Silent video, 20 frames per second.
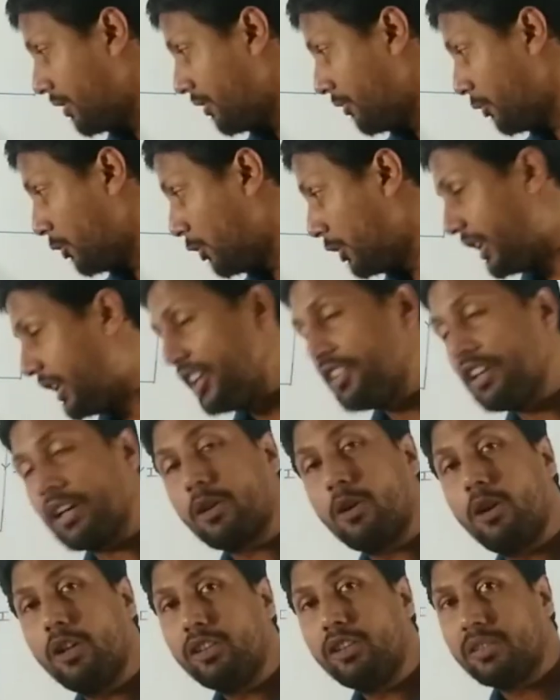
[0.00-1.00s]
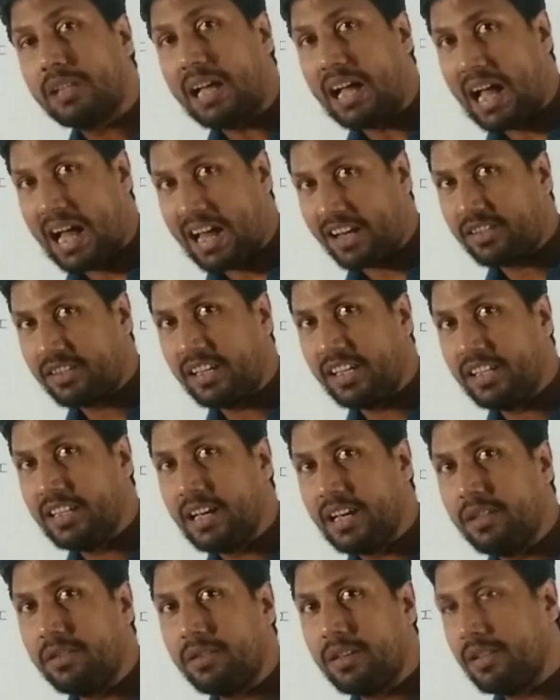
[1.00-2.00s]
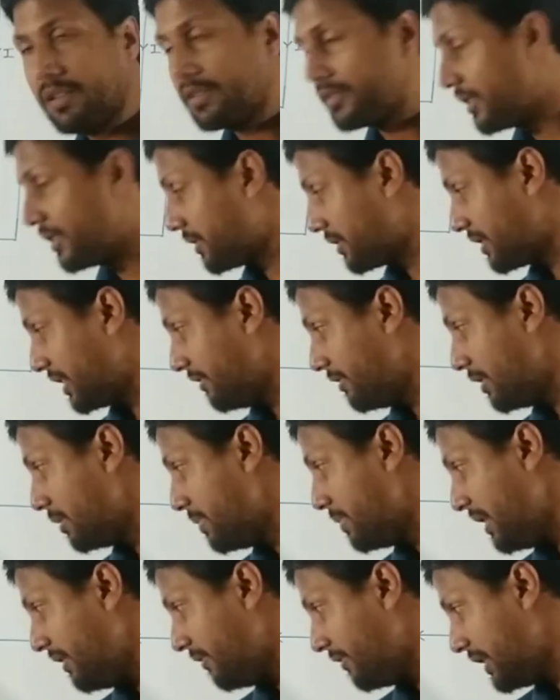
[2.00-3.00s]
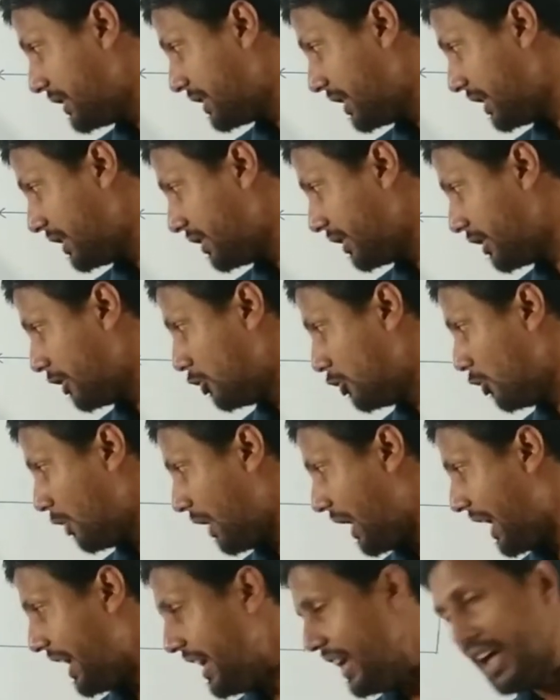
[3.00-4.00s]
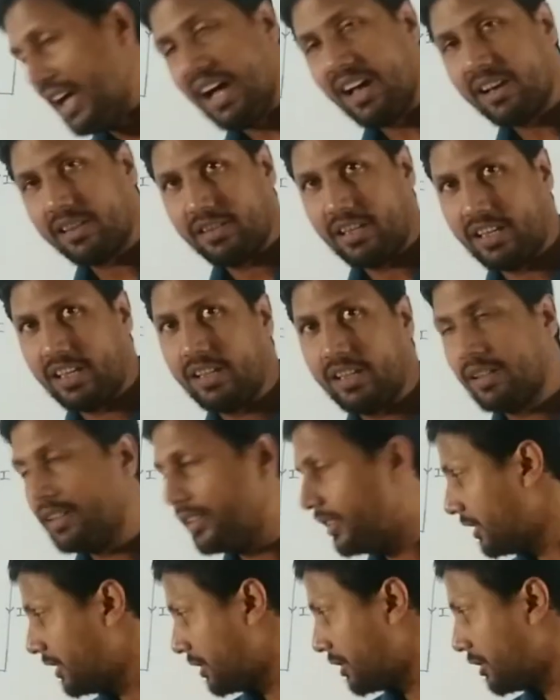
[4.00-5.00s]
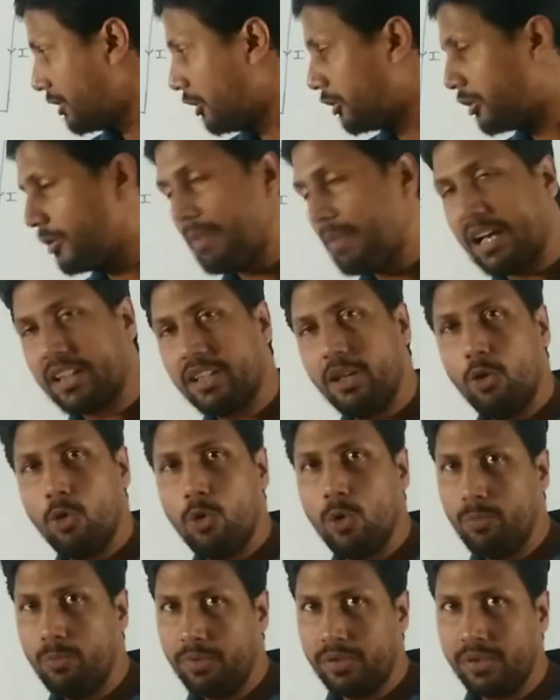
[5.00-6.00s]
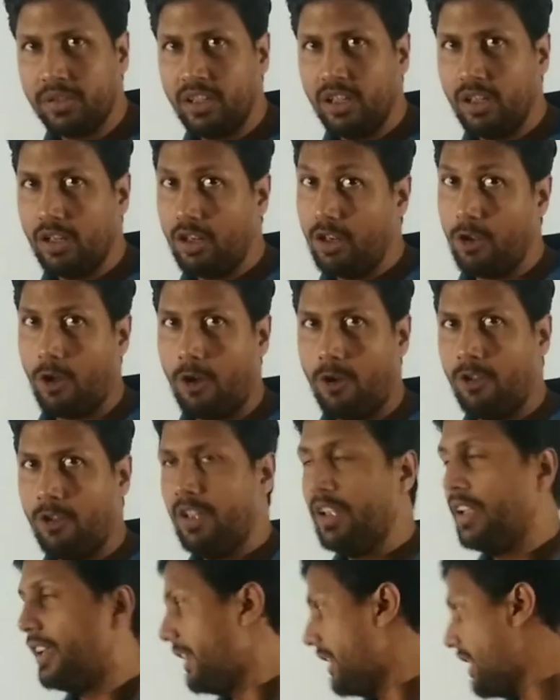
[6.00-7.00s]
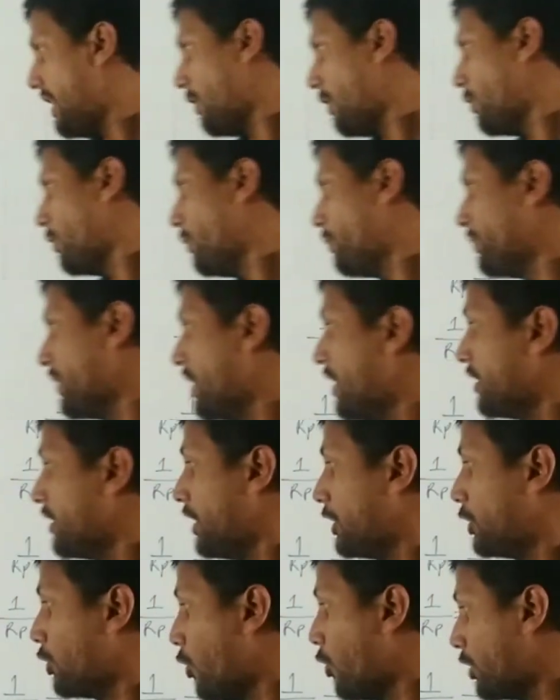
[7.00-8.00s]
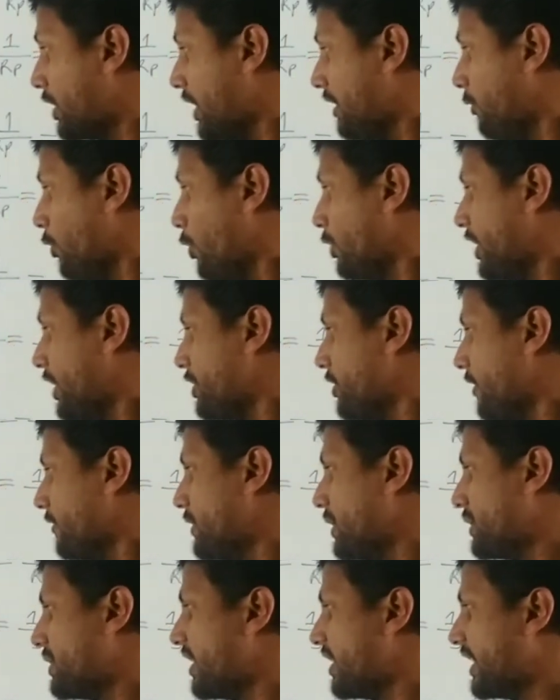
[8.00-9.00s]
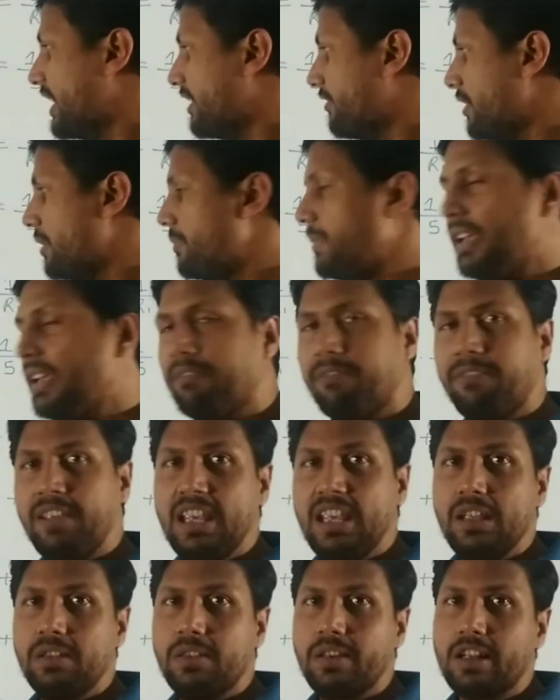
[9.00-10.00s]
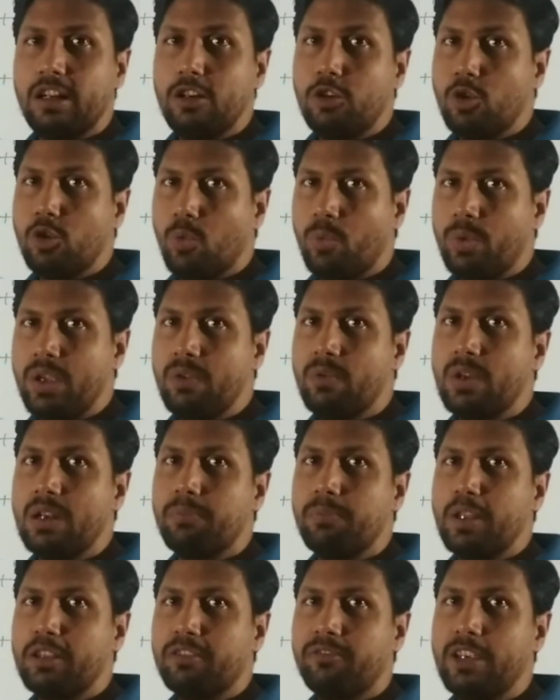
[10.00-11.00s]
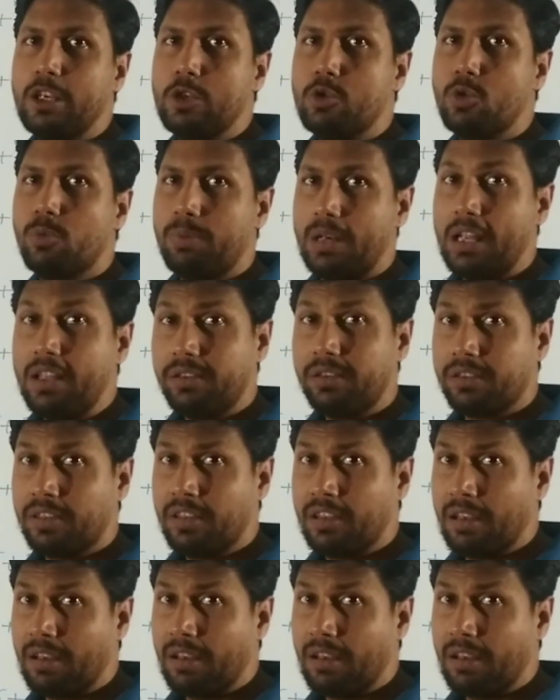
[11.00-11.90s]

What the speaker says: voltage across R3, that is resistance 3, will be V3 is equal to IR3. This is also by the Ohm's law. Now, the total voltage of the circuit will be V is equal to V1 plus V2 plus